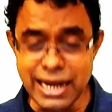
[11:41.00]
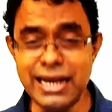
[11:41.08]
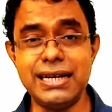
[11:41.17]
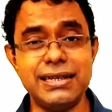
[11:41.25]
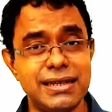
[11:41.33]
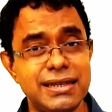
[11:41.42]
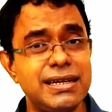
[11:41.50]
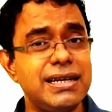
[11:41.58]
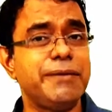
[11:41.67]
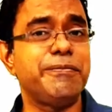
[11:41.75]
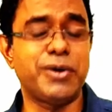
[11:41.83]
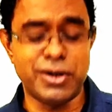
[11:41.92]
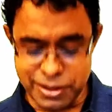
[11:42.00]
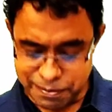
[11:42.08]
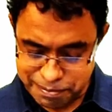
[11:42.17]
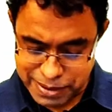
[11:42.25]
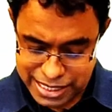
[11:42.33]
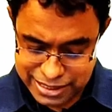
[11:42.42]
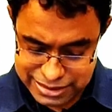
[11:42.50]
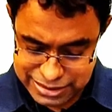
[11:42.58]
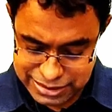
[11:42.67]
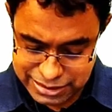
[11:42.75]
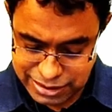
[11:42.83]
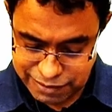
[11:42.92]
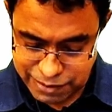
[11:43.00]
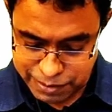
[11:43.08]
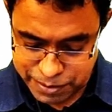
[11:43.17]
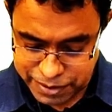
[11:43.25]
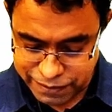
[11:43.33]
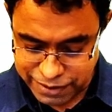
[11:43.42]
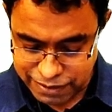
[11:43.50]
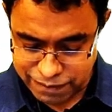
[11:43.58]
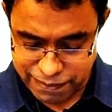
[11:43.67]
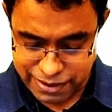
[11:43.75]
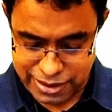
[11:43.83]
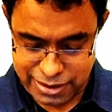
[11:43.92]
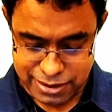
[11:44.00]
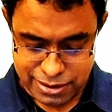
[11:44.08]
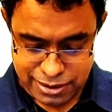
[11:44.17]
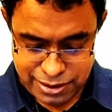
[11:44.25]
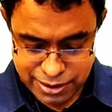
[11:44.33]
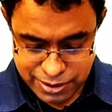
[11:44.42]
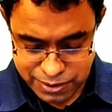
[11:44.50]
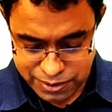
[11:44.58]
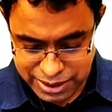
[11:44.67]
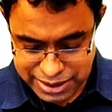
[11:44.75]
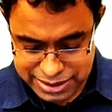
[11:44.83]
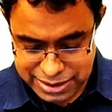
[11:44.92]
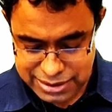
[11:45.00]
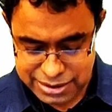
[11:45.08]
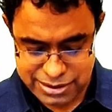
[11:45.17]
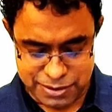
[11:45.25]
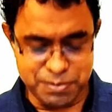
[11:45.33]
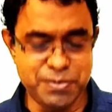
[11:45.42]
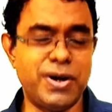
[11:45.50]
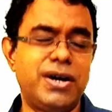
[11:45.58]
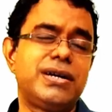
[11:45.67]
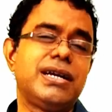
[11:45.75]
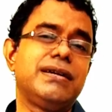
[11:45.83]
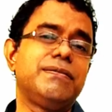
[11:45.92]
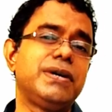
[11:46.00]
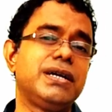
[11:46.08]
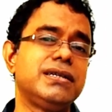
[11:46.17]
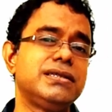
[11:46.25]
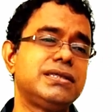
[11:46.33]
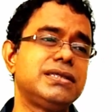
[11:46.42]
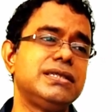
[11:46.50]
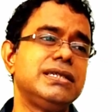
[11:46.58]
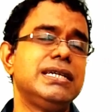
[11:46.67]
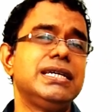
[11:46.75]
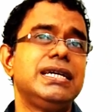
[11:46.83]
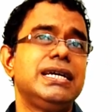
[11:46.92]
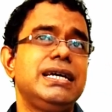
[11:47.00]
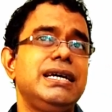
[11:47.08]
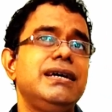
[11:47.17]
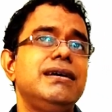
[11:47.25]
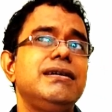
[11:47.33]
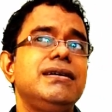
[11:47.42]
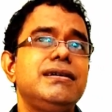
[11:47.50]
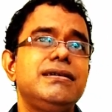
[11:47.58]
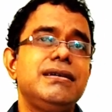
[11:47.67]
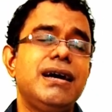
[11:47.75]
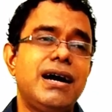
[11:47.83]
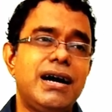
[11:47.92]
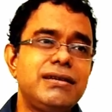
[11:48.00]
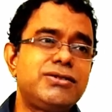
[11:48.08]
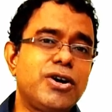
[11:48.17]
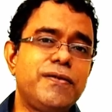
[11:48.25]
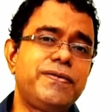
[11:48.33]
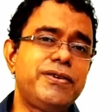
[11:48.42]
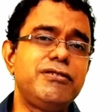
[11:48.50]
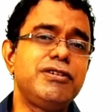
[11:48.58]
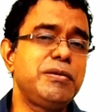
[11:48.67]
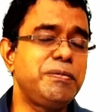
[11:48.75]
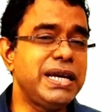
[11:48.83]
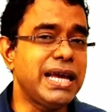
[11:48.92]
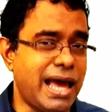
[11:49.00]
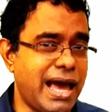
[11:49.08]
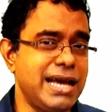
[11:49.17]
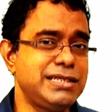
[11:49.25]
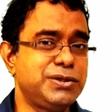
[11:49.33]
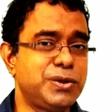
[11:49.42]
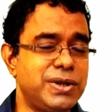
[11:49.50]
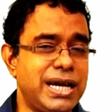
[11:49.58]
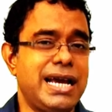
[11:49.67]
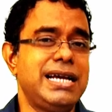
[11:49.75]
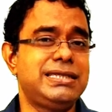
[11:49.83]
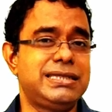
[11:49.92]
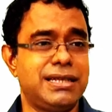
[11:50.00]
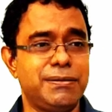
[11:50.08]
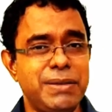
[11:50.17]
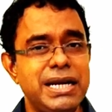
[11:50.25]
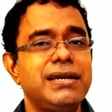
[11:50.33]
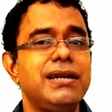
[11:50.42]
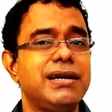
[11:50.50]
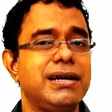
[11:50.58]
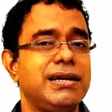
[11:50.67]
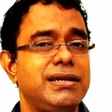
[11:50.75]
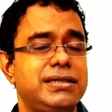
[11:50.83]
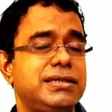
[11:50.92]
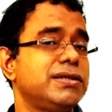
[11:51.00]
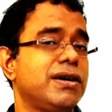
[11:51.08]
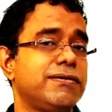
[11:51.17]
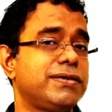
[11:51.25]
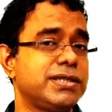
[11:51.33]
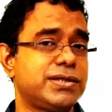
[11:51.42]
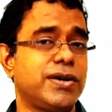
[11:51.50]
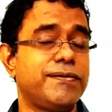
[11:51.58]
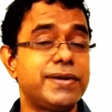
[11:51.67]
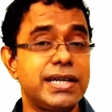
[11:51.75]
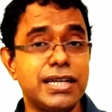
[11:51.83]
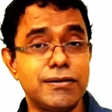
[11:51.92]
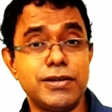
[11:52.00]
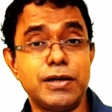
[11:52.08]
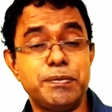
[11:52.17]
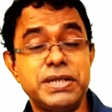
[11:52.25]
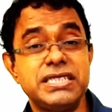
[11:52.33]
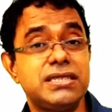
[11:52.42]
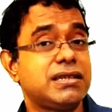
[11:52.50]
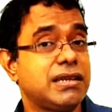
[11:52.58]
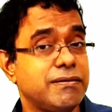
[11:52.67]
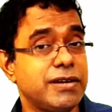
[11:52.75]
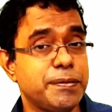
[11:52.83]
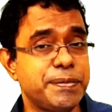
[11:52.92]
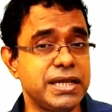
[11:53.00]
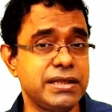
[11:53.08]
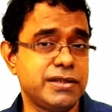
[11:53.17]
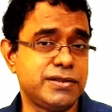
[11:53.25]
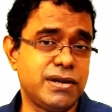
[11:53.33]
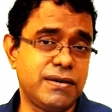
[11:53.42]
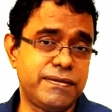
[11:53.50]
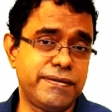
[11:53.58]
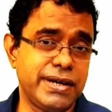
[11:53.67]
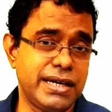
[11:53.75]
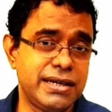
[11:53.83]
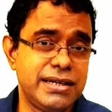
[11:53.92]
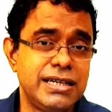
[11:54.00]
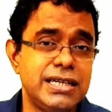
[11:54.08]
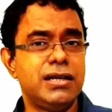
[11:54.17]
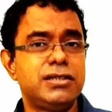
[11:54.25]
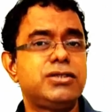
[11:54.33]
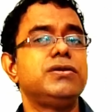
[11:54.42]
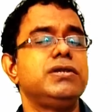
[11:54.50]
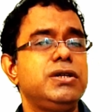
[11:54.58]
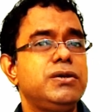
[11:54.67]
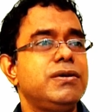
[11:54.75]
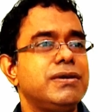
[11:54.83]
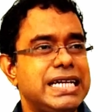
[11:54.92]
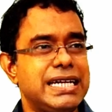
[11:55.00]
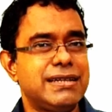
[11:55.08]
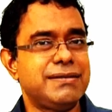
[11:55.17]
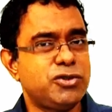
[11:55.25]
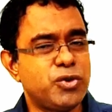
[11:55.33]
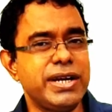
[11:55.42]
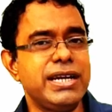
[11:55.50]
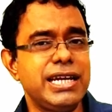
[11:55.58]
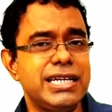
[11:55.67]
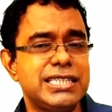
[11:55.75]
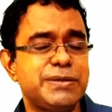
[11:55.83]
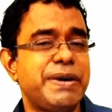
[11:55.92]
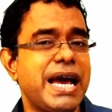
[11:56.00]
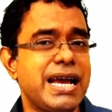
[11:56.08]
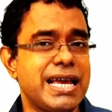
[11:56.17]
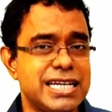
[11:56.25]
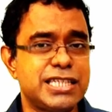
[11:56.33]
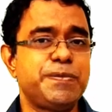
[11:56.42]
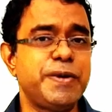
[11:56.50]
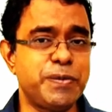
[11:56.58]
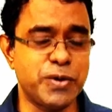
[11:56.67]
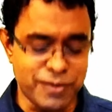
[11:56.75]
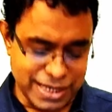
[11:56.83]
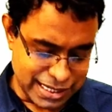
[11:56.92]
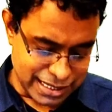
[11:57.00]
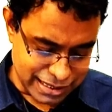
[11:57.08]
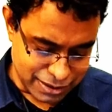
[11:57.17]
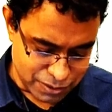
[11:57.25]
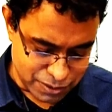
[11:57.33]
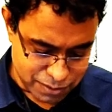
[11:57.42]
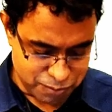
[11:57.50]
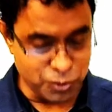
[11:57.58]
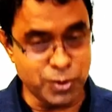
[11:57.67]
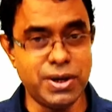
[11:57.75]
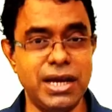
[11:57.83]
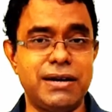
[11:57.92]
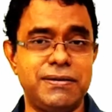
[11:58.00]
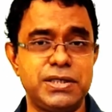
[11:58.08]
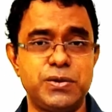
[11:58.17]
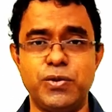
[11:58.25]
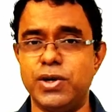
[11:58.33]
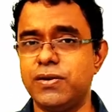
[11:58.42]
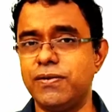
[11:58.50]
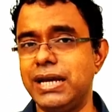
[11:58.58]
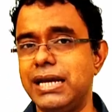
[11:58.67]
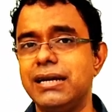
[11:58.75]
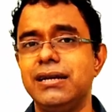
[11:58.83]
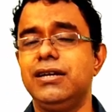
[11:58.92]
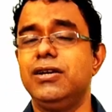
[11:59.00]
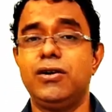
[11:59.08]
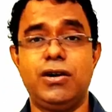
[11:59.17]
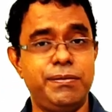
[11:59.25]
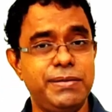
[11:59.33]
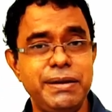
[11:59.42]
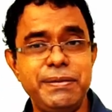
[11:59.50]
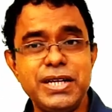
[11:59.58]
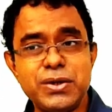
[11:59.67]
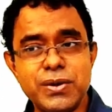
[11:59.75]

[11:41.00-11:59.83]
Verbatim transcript: And another important practice is developer welfare. You know guys, this is important because a software will be as good as the mental condition of the software developers developing the software. So you know, 20 years back XP provided, you know, 40 hours work week, or maybe